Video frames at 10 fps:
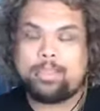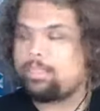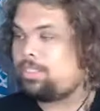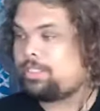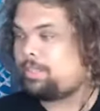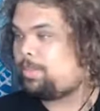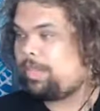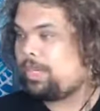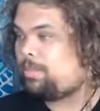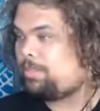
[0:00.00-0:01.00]
It's just
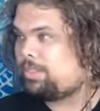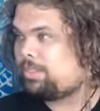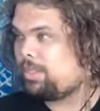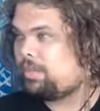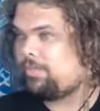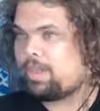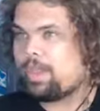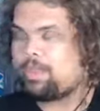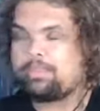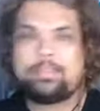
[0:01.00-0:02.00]
speeding up so
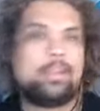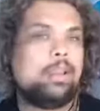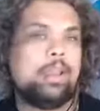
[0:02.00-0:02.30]
fast.